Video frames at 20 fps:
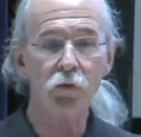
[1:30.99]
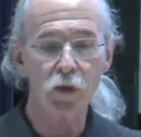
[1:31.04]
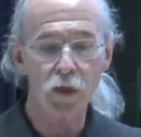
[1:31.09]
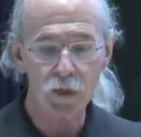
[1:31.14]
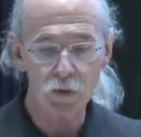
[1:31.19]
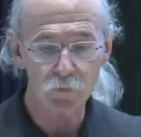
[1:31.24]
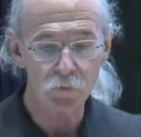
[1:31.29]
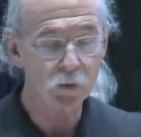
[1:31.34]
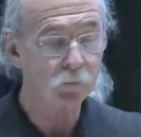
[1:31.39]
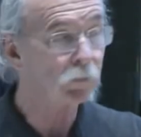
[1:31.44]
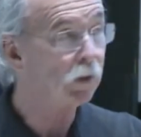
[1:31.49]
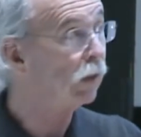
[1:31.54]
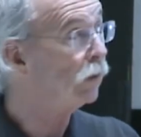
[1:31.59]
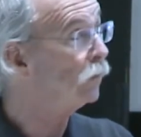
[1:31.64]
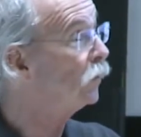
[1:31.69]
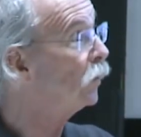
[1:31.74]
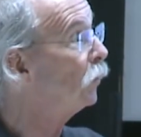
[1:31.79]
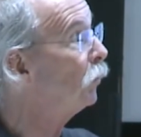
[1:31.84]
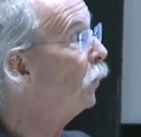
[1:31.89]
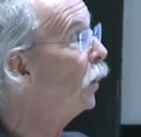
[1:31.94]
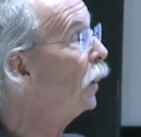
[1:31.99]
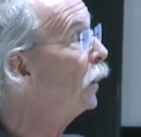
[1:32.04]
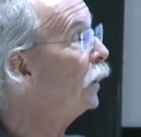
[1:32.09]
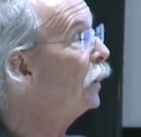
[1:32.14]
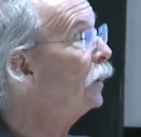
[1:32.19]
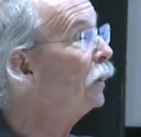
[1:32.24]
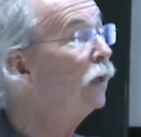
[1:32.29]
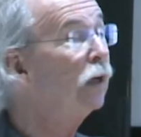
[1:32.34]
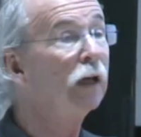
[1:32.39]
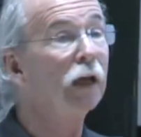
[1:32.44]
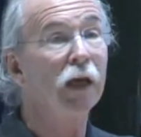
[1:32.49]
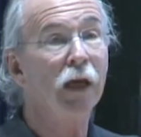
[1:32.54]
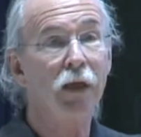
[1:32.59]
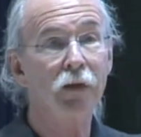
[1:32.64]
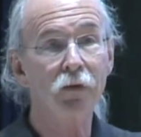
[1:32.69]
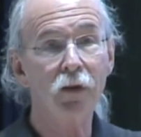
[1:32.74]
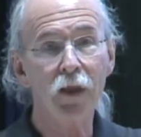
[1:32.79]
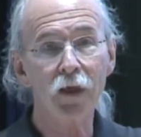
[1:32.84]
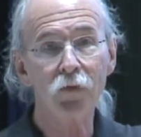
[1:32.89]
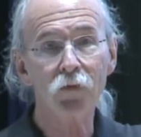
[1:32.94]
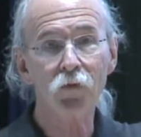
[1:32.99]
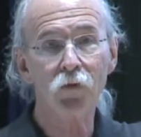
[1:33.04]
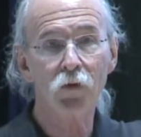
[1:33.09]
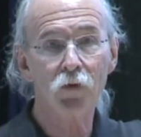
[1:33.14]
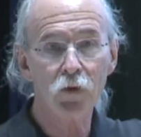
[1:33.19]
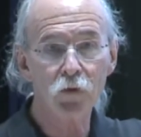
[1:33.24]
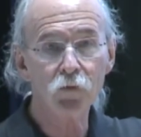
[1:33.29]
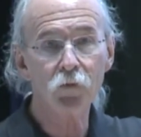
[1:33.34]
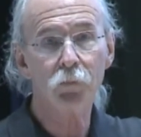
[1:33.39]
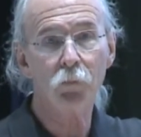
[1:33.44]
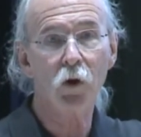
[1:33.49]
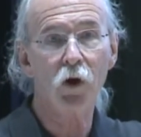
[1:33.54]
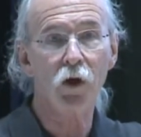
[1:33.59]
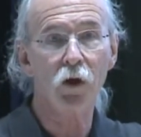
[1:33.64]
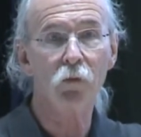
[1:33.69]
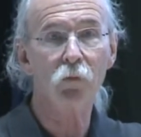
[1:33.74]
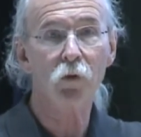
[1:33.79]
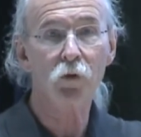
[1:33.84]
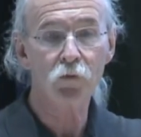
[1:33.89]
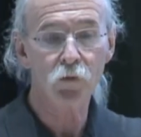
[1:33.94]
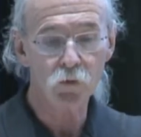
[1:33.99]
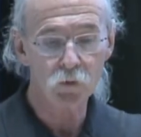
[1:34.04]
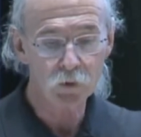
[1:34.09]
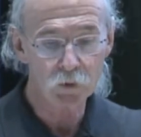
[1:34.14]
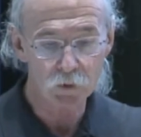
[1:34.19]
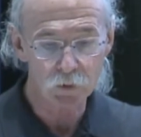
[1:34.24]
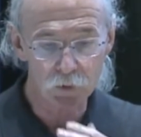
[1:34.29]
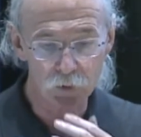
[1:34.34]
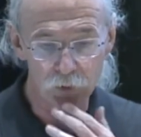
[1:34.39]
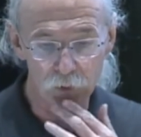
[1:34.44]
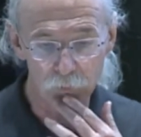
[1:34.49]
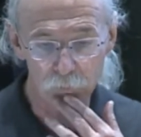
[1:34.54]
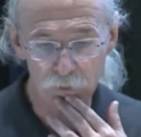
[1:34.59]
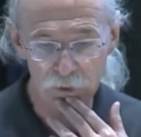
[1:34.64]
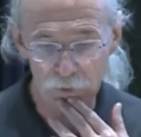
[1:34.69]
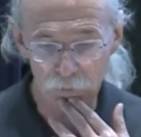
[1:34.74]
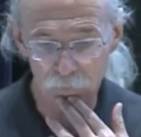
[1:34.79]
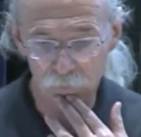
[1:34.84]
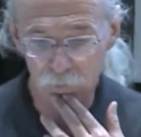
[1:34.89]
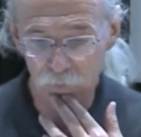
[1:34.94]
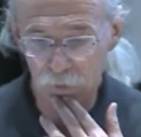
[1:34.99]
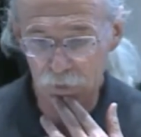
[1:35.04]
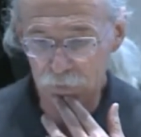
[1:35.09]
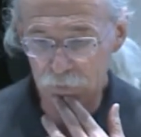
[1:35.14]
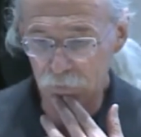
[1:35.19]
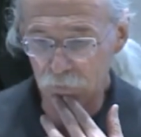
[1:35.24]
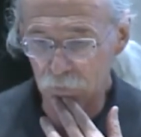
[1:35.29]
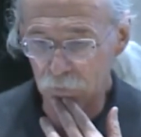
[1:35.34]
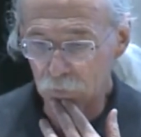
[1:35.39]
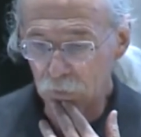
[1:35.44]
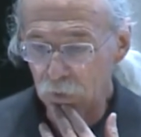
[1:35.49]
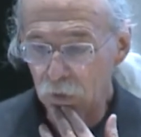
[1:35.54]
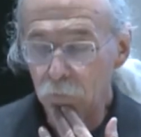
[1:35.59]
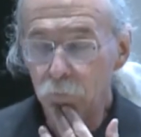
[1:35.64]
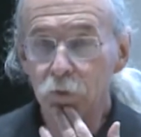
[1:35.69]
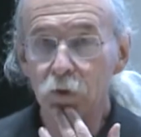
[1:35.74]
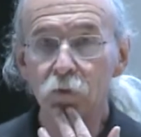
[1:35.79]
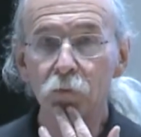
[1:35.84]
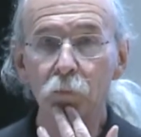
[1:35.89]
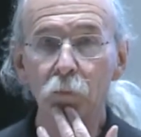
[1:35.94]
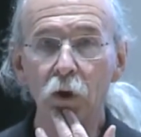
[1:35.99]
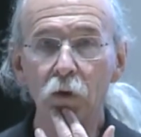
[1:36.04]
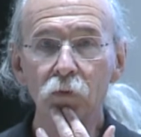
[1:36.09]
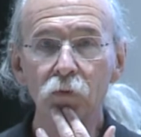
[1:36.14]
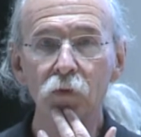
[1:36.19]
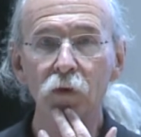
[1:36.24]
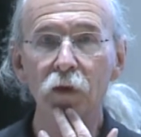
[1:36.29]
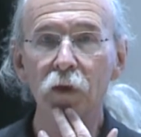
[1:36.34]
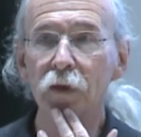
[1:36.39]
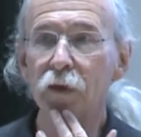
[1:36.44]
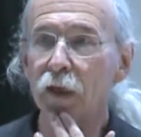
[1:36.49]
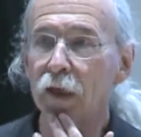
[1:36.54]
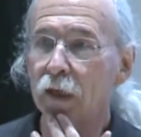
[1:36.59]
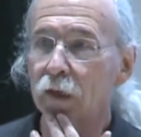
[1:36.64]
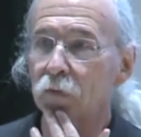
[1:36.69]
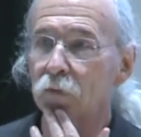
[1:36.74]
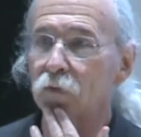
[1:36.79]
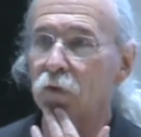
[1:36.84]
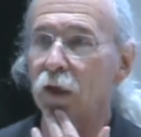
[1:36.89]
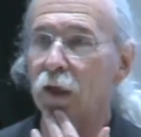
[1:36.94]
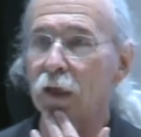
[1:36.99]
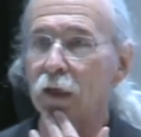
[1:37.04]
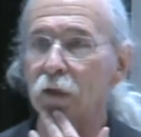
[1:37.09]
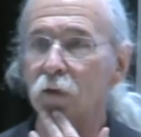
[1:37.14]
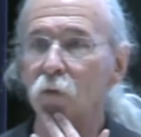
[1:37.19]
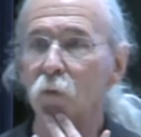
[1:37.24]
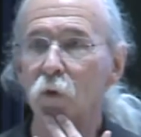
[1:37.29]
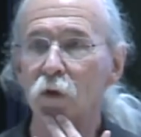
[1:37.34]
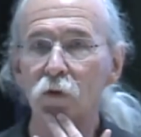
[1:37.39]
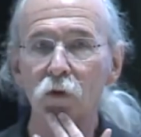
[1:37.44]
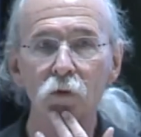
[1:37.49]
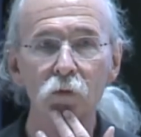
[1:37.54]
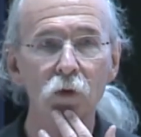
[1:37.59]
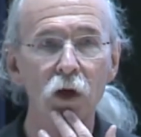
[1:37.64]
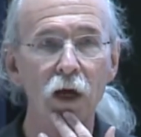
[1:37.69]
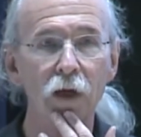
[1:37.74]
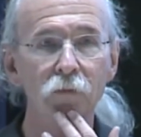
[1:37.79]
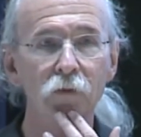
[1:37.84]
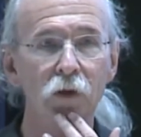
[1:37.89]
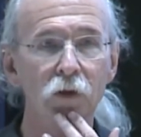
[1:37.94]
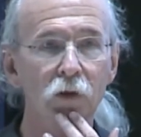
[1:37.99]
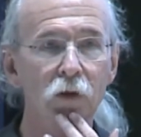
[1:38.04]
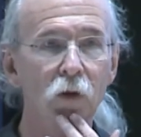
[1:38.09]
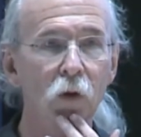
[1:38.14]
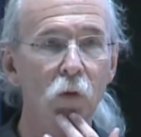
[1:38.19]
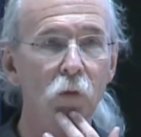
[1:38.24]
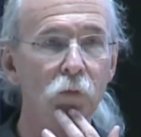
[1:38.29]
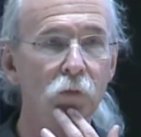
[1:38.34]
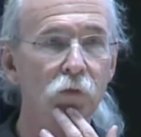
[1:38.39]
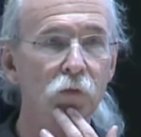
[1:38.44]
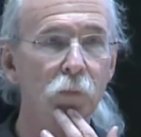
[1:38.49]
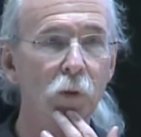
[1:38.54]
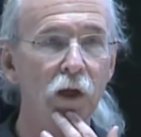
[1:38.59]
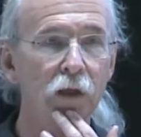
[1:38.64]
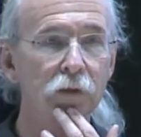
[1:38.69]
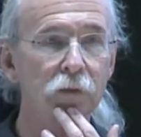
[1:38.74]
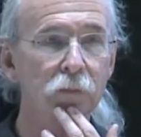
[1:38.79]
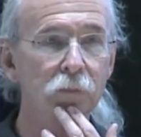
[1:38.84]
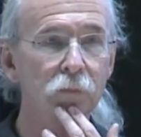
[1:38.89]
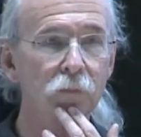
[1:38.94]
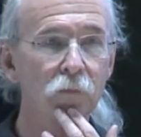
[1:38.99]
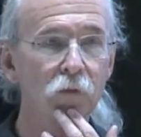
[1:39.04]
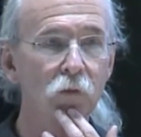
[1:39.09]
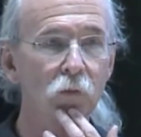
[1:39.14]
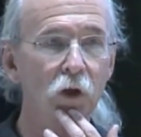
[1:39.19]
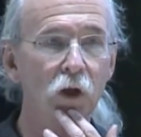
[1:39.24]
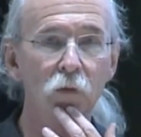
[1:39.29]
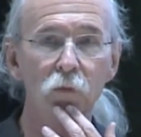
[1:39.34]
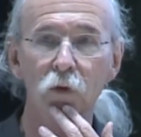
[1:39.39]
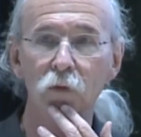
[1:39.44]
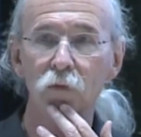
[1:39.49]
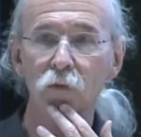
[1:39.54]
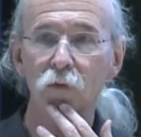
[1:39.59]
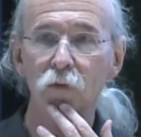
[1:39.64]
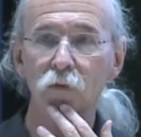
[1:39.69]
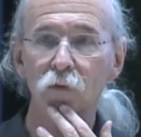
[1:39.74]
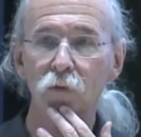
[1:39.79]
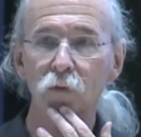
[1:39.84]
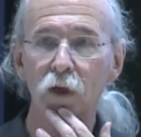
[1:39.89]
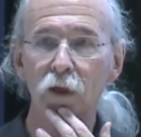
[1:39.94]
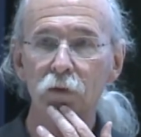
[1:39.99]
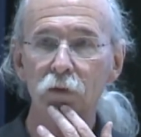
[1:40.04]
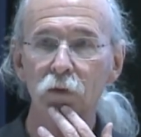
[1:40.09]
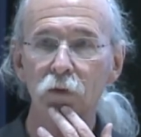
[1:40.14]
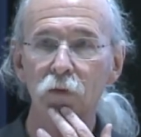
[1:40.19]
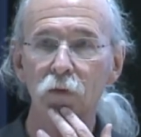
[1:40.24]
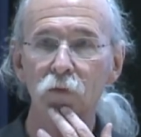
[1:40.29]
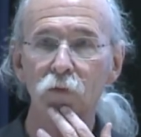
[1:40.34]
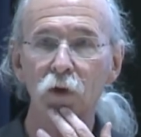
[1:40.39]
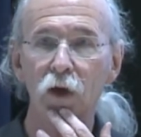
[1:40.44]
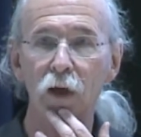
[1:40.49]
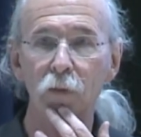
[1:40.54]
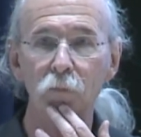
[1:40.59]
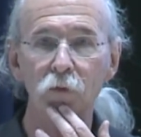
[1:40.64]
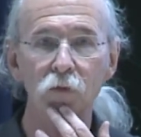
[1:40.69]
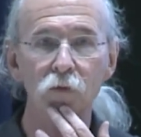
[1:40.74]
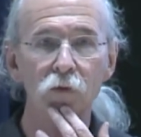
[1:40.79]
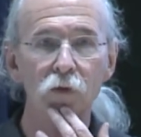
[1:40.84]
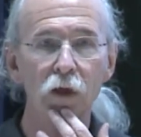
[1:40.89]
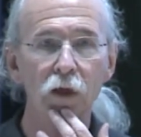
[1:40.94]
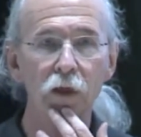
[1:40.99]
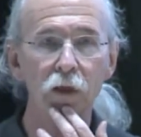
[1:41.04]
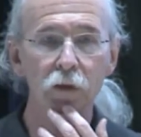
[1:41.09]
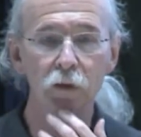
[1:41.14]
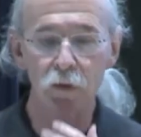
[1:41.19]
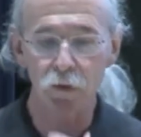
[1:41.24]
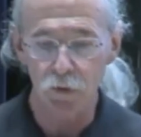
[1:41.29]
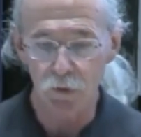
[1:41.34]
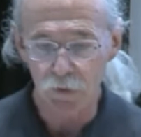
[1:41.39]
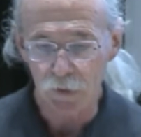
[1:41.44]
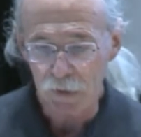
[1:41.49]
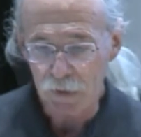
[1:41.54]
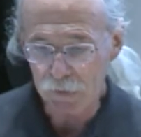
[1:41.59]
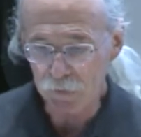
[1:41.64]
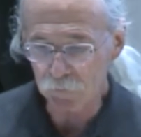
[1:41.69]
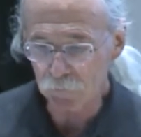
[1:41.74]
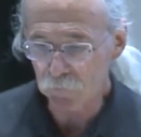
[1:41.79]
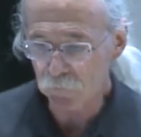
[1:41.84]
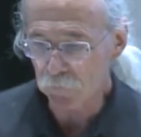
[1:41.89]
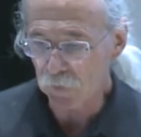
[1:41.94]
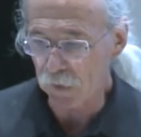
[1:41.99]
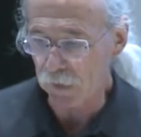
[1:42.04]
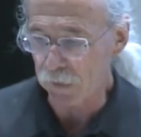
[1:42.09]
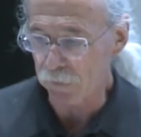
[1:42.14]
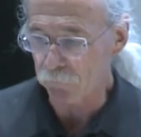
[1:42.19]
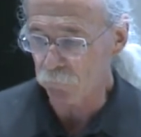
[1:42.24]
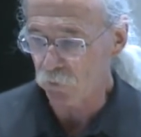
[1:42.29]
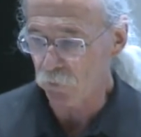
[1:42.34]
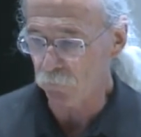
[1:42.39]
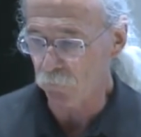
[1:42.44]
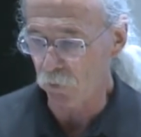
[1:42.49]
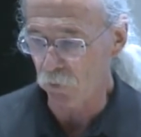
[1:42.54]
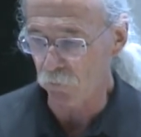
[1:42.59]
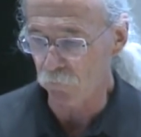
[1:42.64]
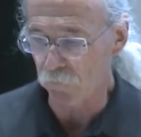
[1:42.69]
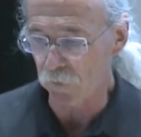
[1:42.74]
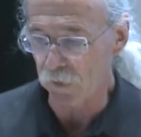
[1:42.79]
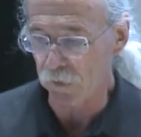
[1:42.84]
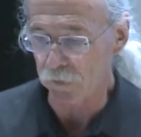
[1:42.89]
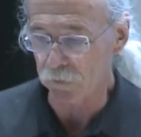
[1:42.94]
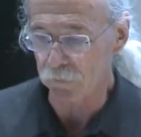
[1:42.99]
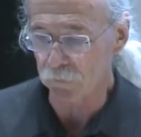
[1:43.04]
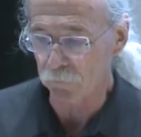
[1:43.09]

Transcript: how they made their money, and less in this part, which you'll hear about later, because most of the accounts end with the driving of the golden spike. The railroad's constructed, the job is done, and it's time to move on.